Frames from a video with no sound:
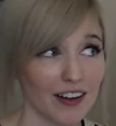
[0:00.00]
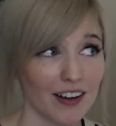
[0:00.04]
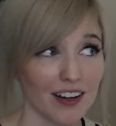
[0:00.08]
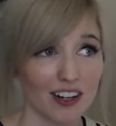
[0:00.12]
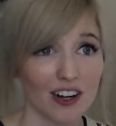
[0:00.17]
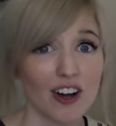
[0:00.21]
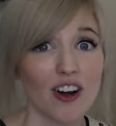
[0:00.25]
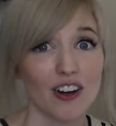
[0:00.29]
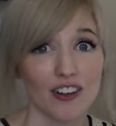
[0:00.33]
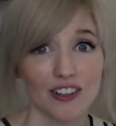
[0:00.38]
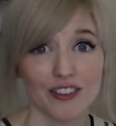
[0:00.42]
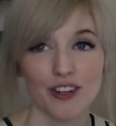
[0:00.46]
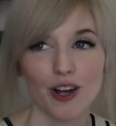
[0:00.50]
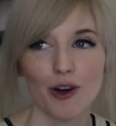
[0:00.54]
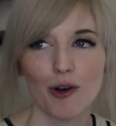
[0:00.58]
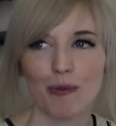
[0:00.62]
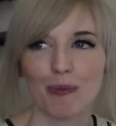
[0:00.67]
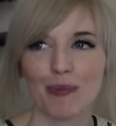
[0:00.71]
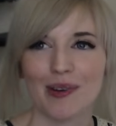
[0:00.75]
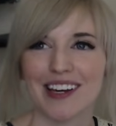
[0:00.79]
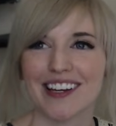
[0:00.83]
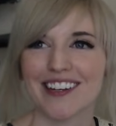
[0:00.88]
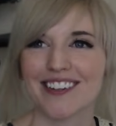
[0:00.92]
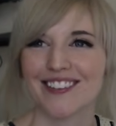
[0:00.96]
call
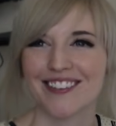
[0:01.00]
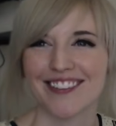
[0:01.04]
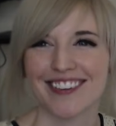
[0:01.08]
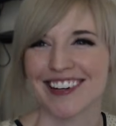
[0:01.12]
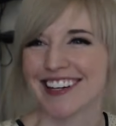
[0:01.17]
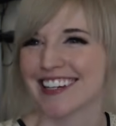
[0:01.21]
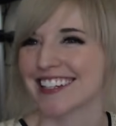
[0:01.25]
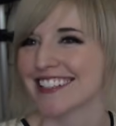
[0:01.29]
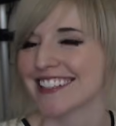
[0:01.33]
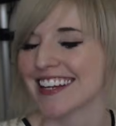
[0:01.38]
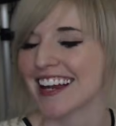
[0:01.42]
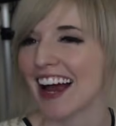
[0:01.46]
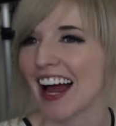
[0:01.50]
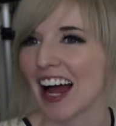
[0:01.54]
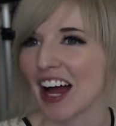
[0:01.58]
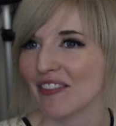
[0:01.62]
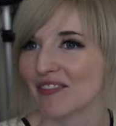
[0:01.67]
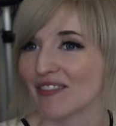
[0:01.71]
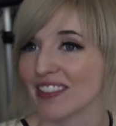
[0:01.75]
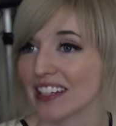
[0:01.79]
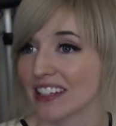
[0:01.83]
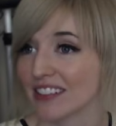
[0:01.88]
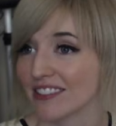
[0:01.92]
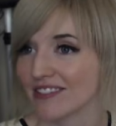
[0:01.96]
zombies were it to
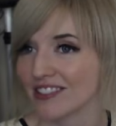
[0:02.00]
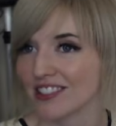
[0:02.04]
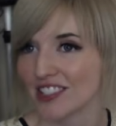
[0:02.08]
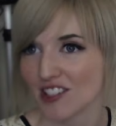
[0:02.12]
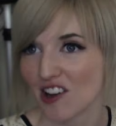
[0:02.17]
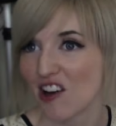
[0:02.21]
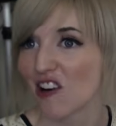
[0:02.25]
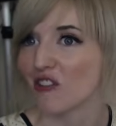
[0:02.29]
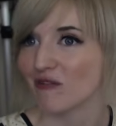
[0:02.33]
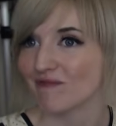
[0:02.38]
happen. So,